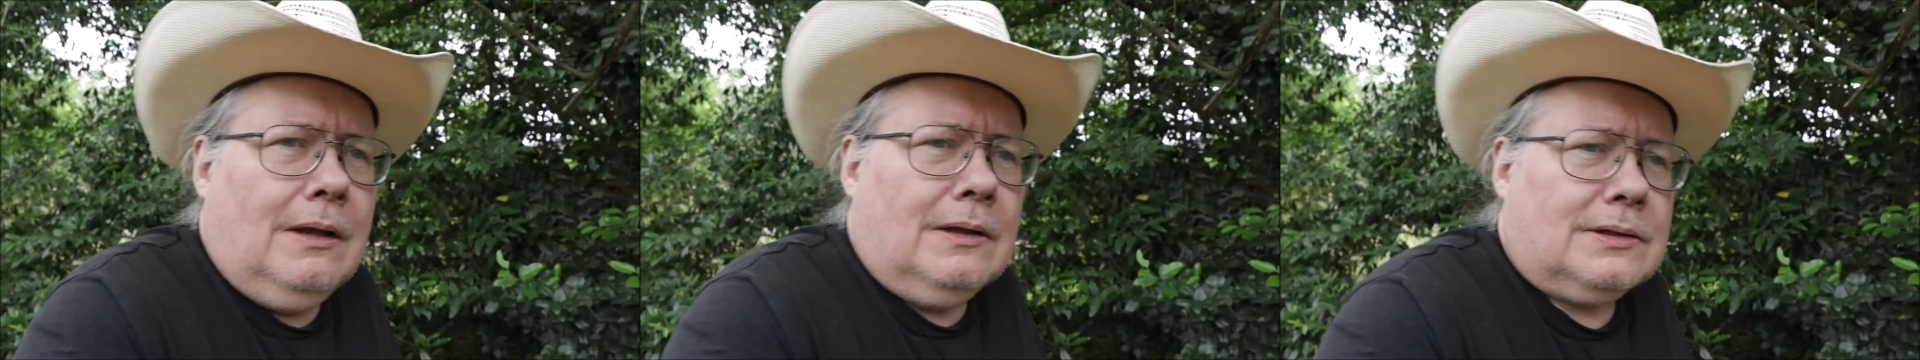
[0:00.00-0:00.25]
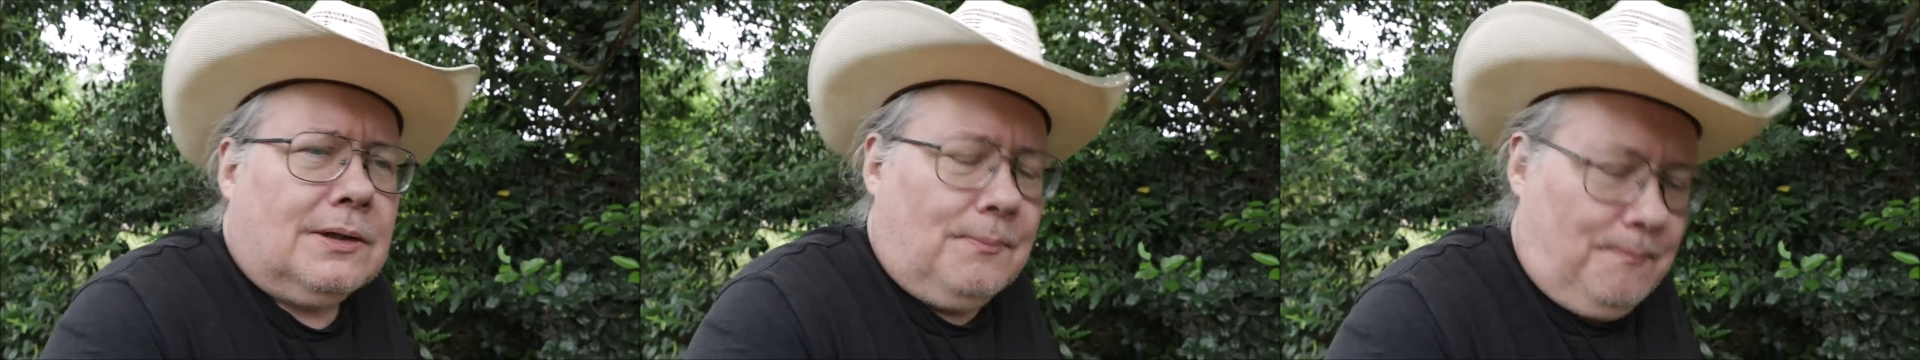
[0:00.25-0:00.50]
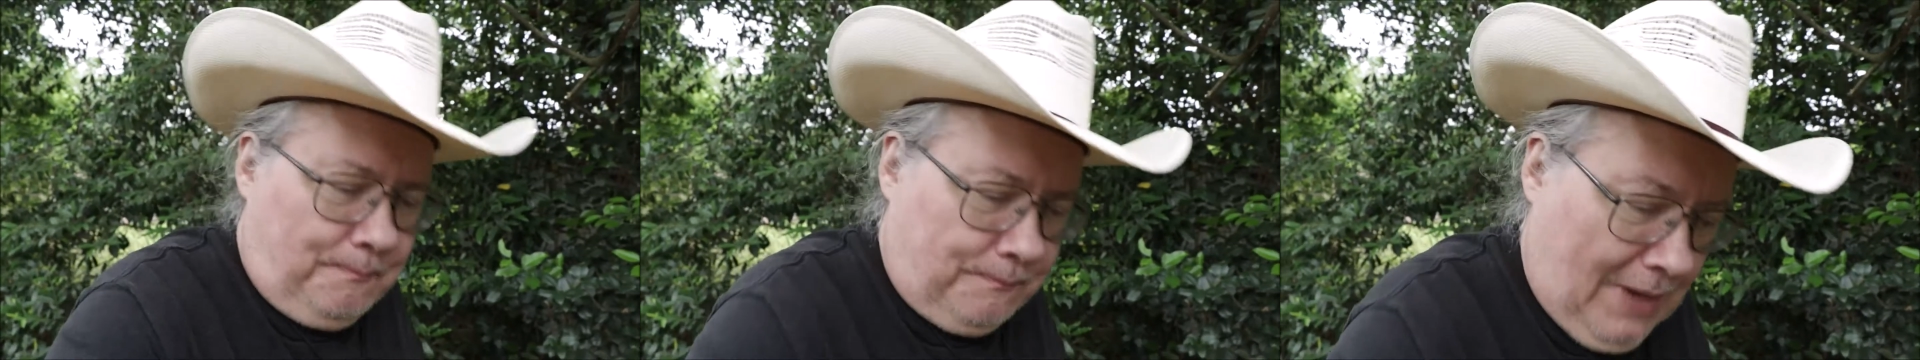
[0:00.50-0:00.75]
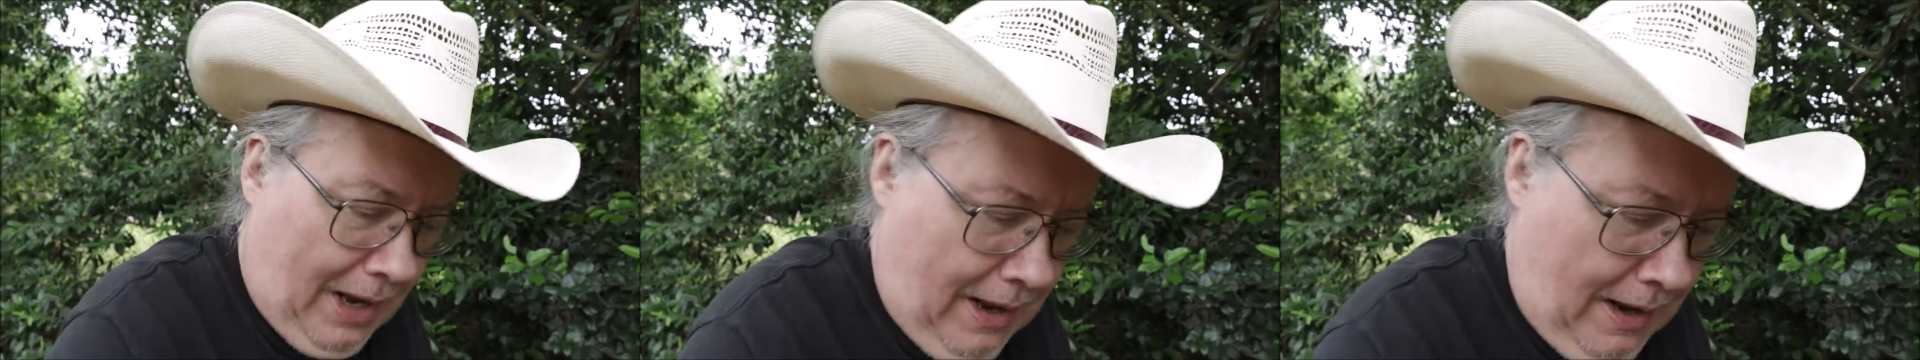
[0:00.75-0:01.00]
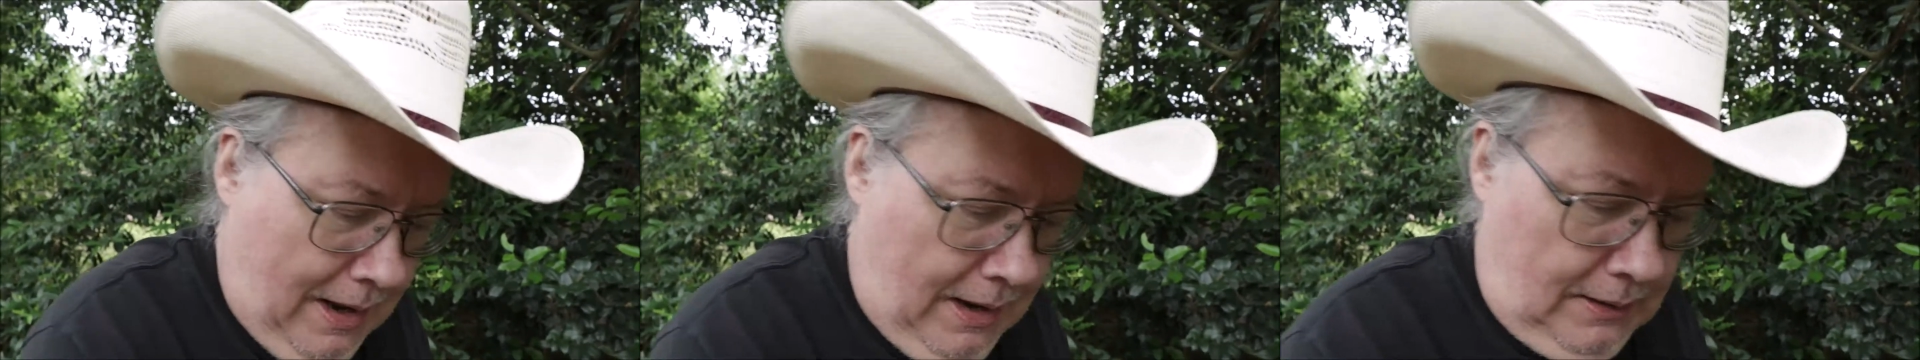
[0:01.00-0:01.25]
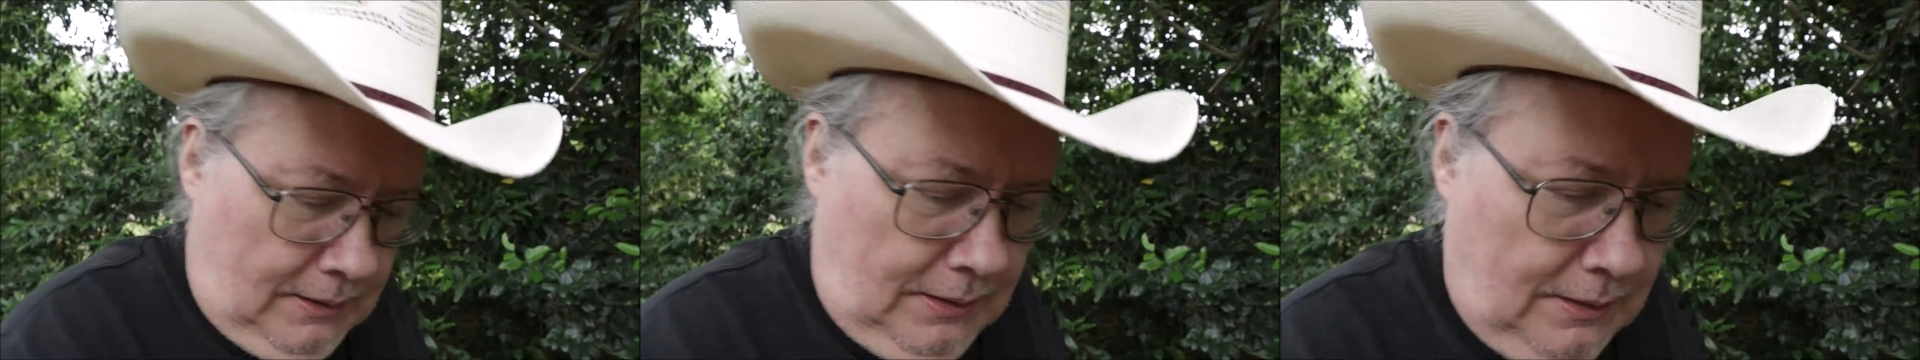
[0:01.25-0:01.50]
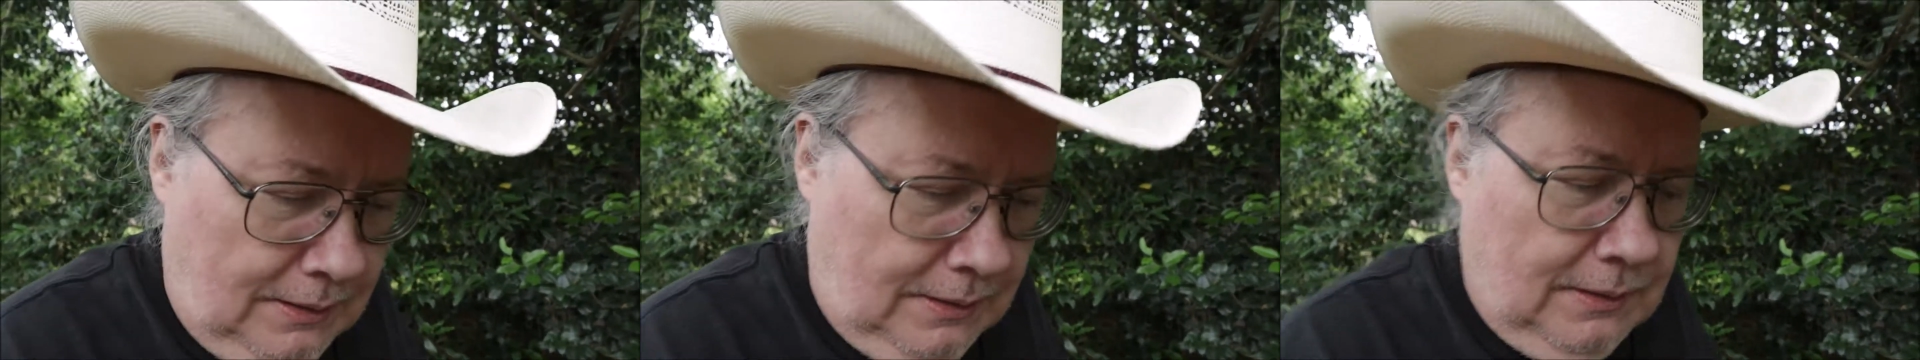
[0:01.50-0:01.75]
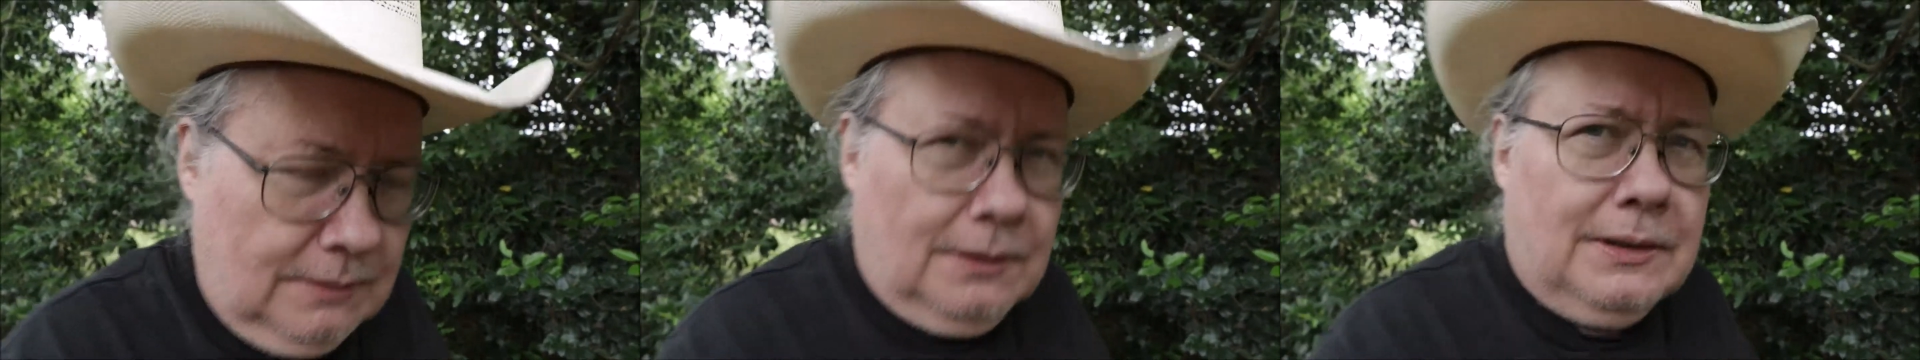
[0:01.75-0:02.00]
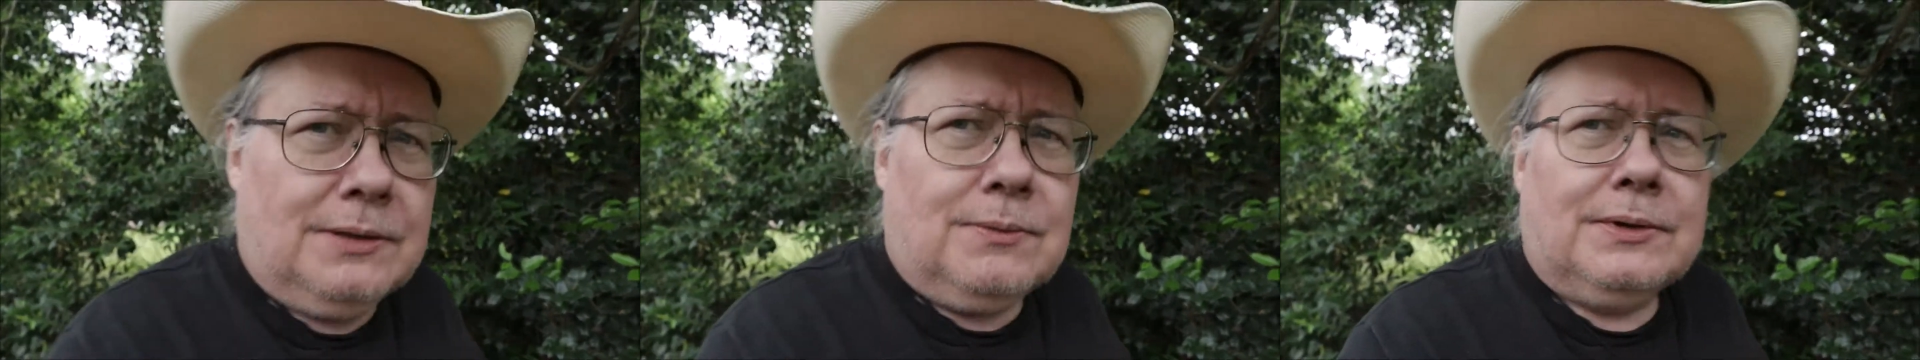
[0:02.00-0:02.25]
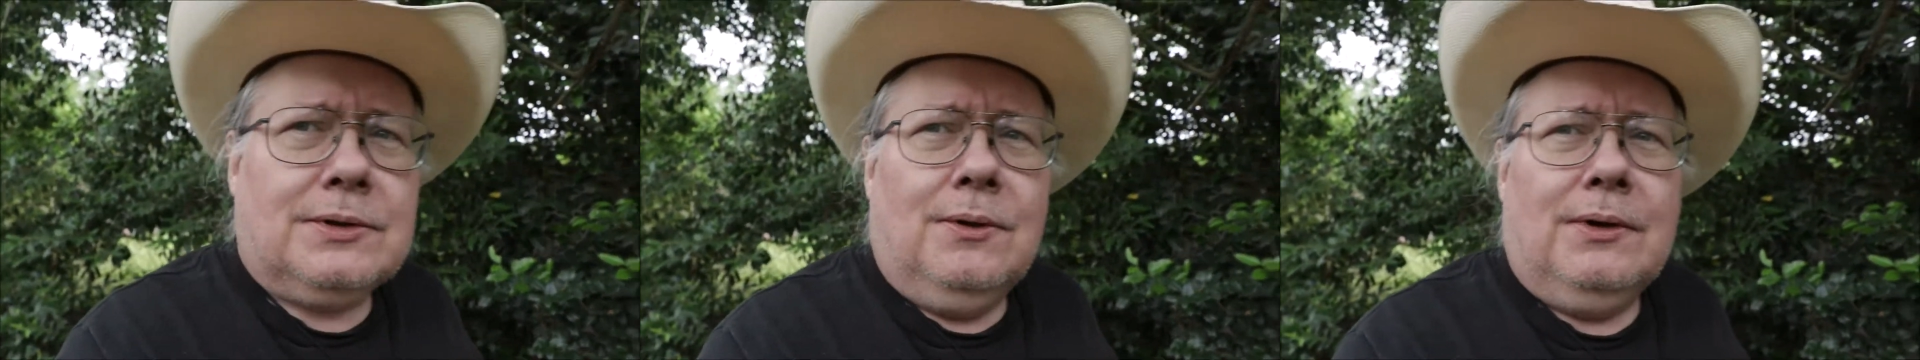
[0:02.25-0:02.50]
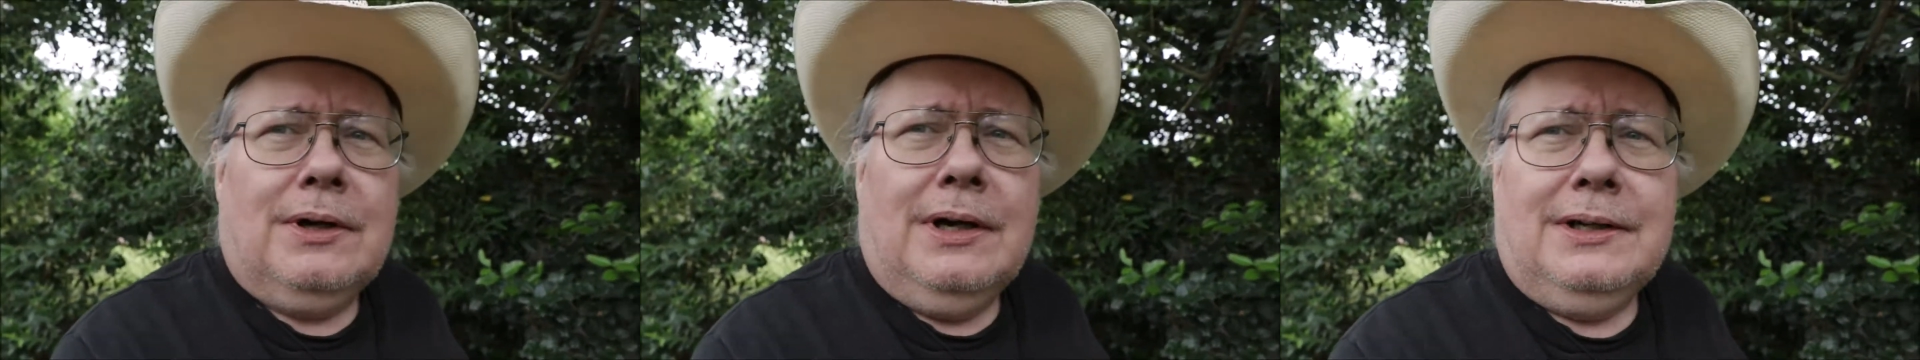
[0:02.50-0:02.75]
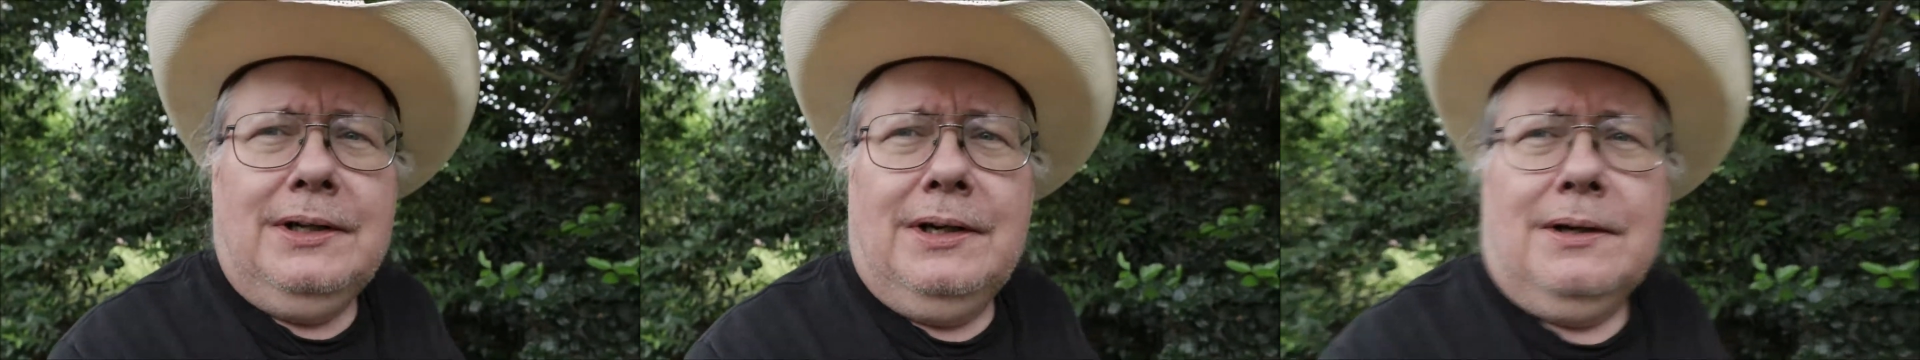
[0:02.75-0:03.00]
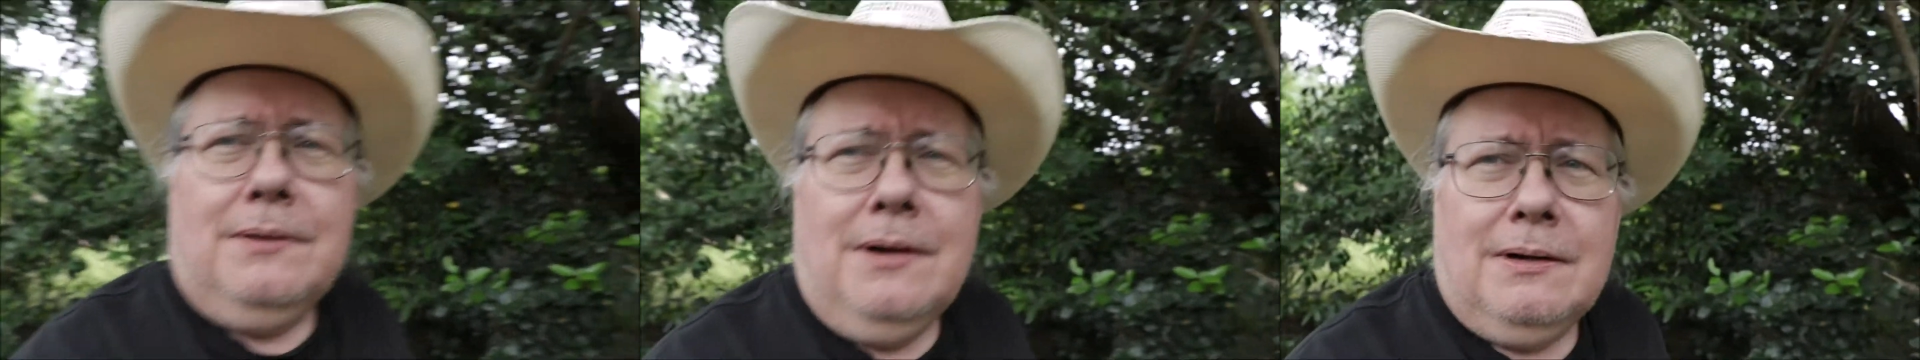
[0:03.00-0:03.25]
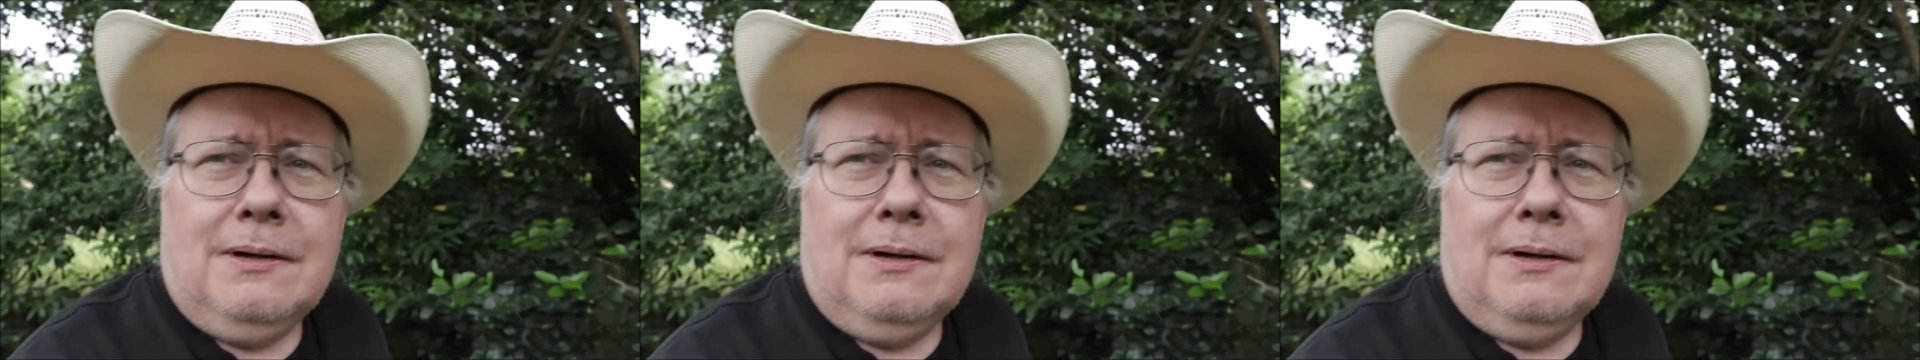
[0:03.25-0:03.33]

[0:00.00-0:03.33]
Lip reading: So that's what's going on here.